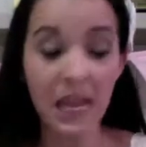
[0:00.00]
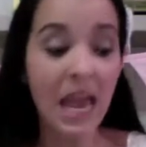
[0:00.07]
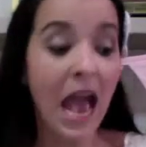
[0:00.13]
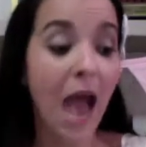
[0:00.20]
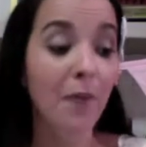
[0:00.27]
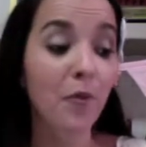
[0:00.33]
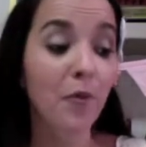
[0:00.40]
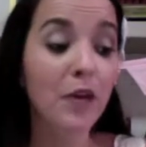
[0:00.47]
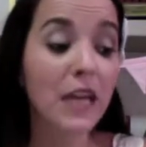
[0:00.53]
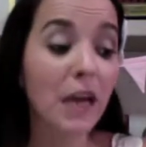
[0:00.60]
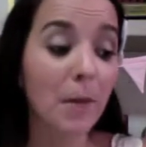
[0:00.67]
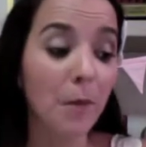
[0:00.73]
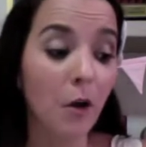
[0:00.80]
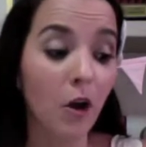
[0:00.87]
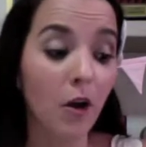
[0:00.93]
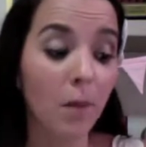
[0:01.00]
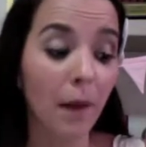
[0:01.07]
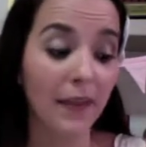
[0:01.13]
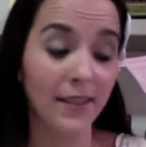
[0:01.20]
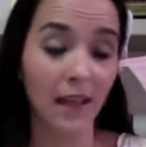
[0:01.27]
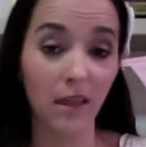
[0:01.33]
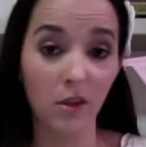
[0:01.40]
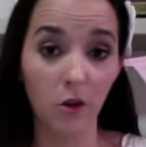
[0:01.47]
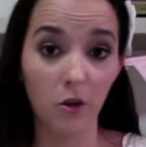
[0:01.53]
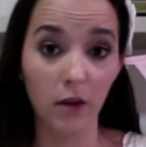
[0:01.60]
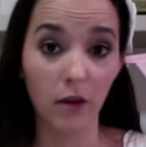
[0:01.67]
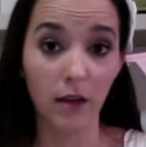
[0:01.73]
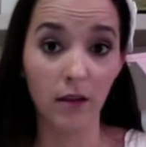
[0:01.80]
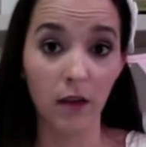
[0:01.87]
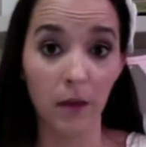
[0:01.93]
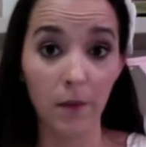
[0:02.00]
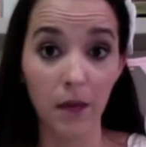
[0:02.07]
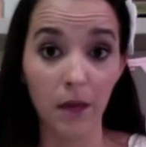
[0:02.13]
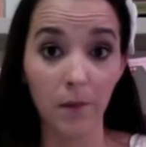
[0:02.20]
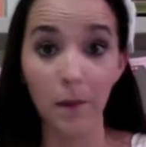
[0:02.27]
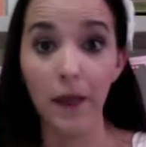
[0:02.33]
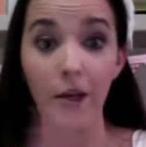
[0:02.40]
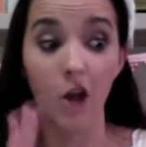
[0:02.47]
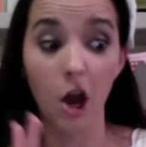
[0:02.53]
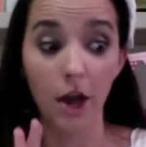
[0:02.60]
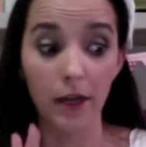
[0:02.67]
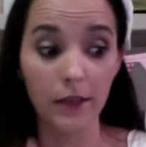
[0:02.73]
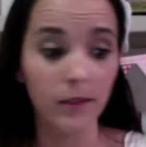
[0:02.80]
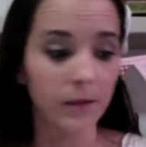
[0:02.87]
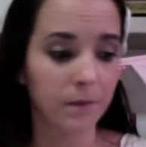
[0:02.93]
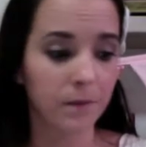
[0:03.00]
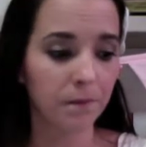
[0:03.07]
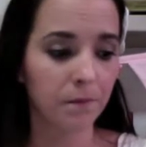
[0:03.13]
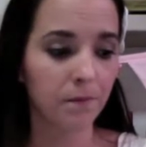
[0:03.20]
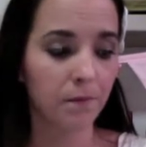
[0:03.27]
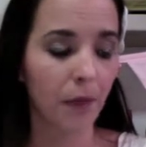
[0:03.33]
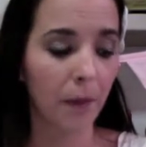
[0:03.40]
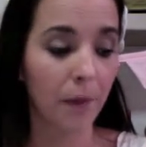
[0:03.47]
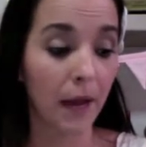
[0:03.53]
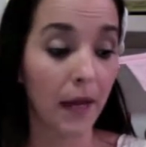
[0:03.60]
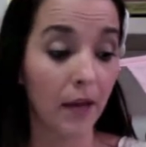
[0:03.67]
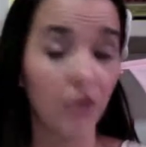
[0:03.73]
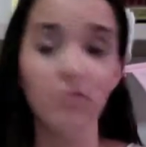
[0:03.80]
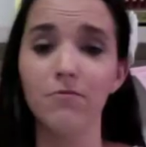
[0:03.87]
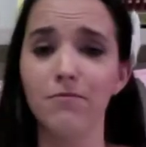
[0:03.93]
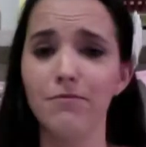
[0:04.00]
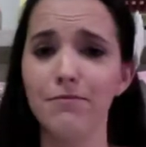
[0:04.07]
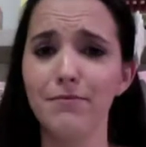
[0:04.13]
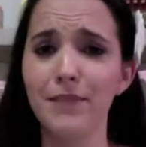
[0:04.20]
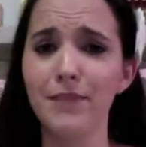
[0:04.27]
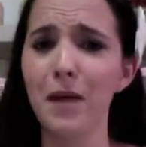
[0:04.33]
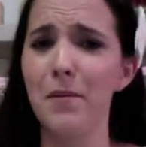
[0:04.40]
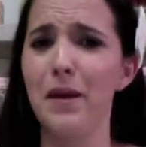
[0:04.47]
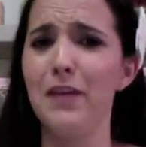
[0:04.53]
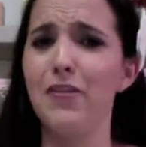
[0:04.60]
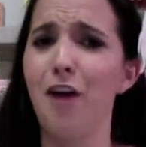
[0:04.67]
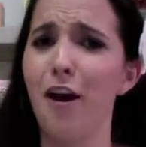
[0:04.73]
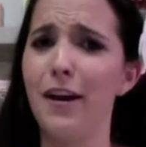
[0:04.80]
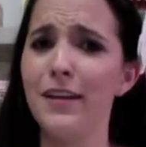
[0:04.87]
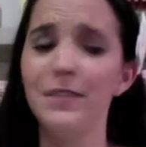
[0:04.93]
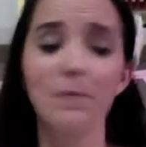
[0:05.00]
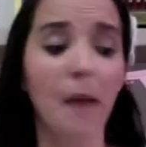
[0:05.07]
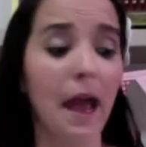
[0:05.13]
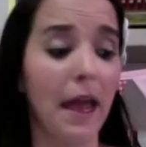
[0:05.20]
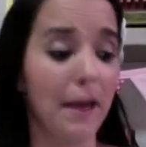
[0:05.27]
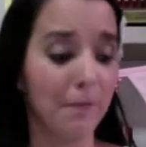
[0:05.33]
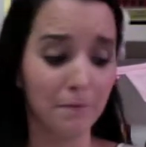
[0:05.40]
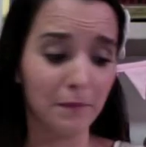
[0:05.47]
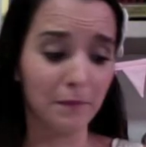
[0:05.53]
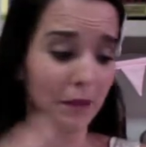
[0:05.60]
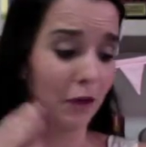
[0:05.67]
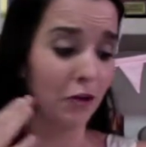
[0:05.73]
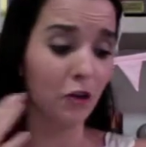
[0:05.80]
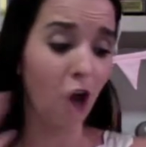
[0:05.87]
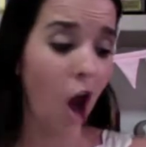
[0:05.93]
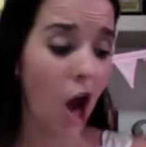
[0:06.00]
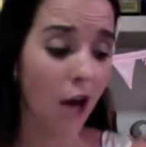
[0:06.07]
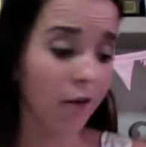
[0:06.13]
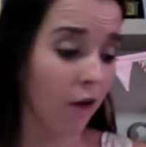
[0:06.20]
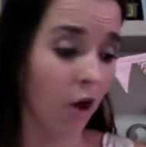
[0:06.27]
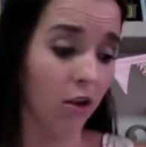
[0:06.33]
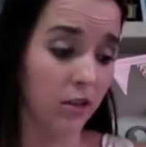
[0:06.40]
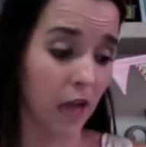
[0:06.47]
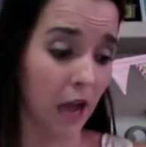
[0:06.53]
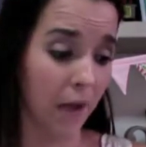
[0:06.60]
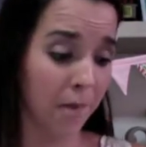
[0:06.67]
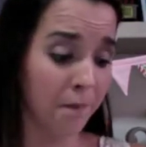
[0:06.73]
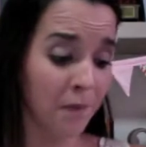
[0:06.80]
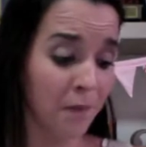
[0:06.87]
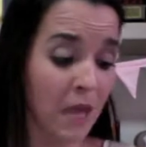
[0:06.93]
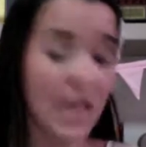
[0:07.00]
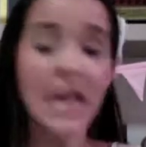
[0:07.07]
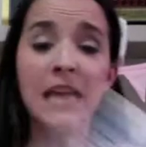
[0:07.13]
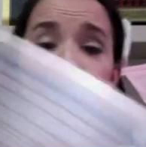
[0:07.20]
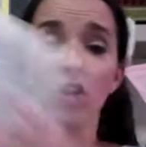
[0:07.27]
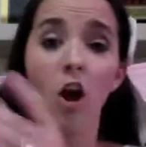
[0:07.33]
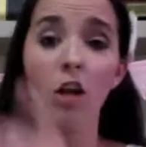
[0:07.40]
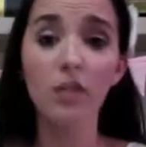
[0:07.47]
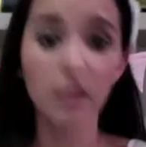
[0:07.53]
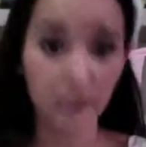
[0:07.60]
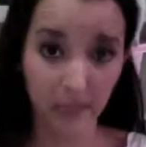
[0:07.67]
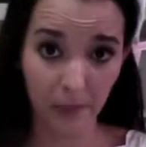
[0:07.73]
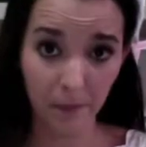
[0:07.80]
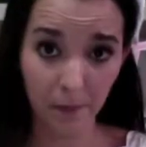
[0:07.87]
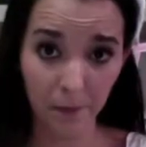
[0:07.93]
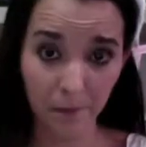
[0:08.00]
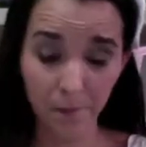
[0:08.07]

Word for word: I'm reading a book by Seth Godin, I mean, my goddess, my not my goddess, my the god of all time. It's called The Dip.